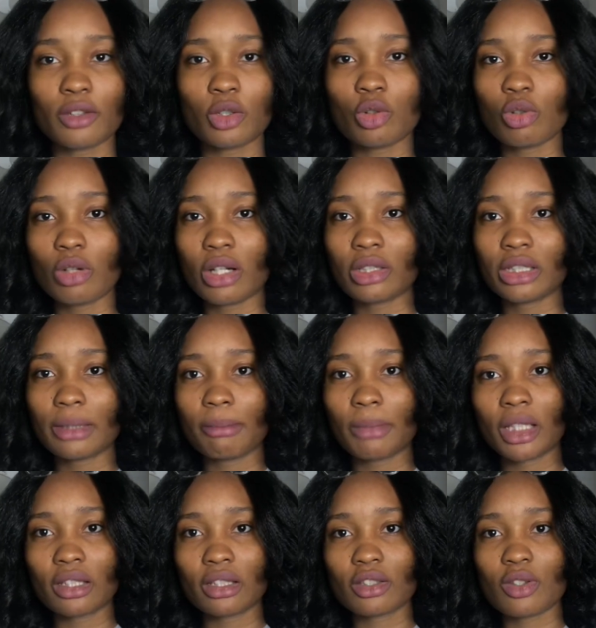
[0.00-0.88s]
oh, I only
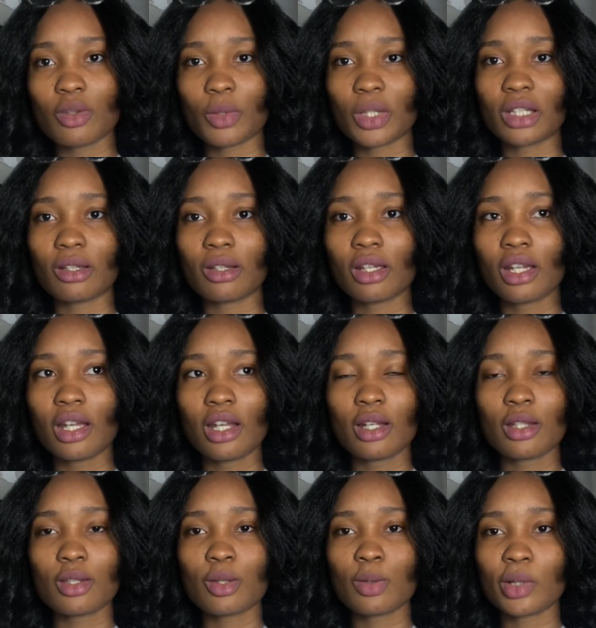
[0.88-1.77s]
made the
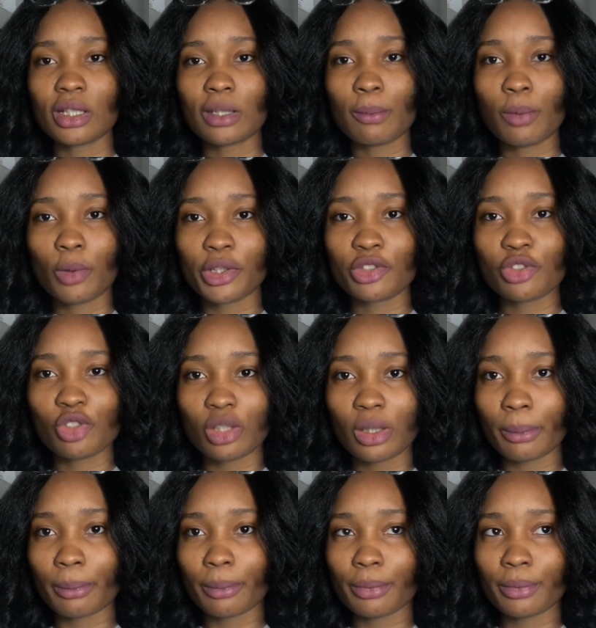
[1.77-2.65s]
20 point
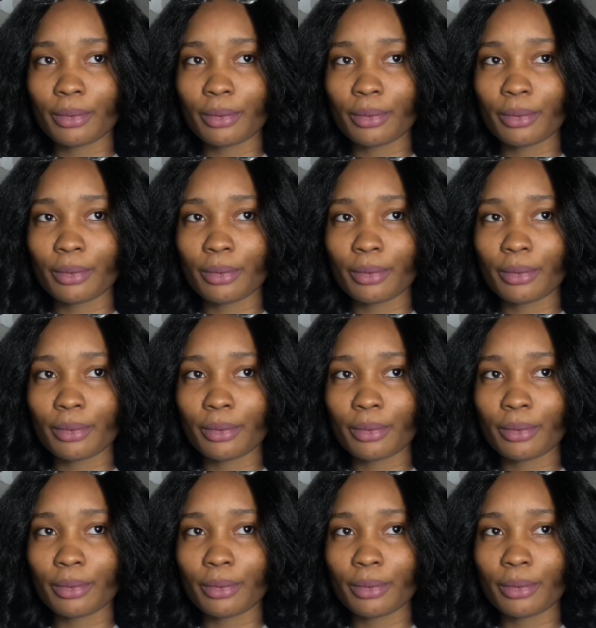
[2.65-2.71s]
jump,